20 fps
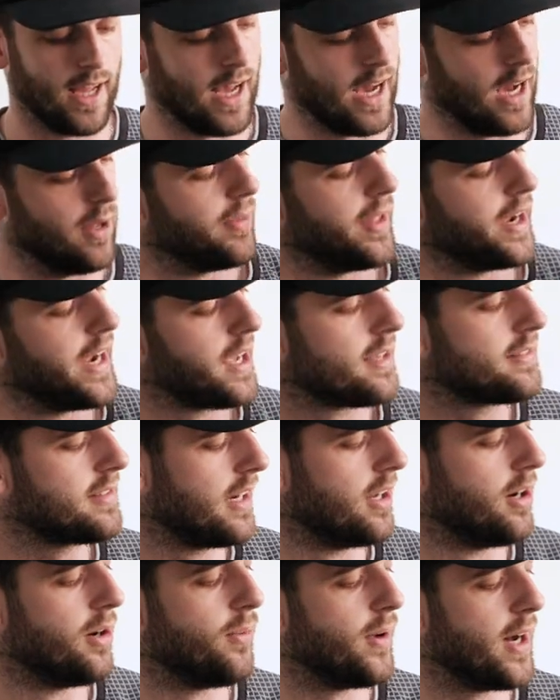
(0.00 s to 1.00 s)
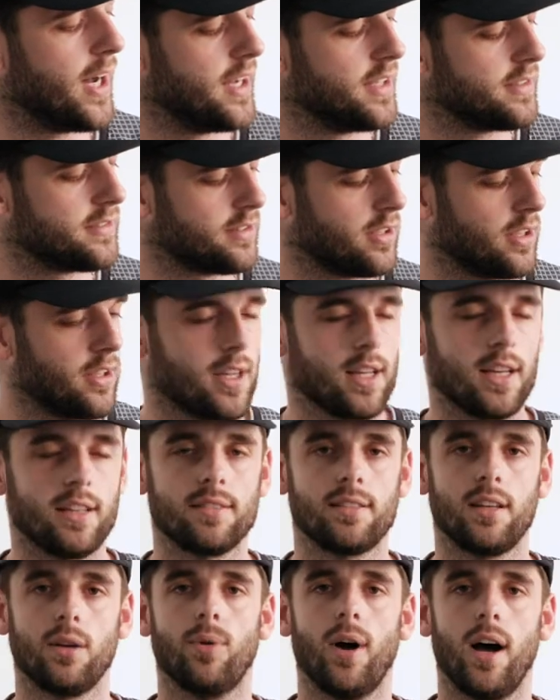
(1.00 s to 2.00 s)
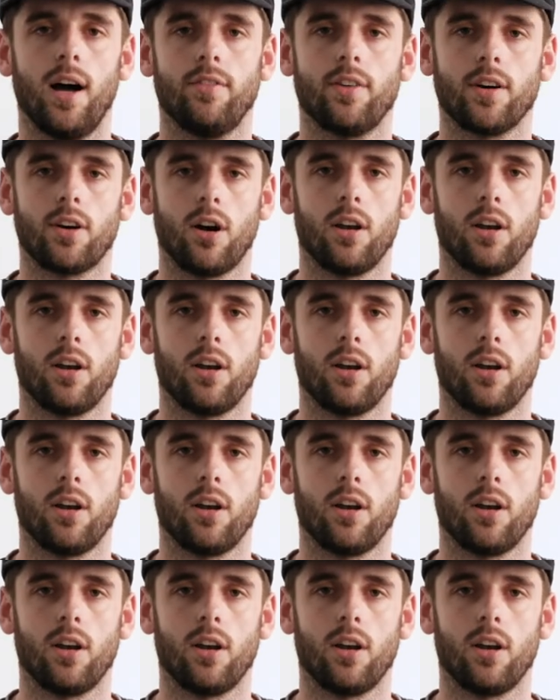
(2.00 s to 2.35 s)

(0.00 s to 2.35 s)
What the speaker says: The neck's a little wide, so you're going to see whatever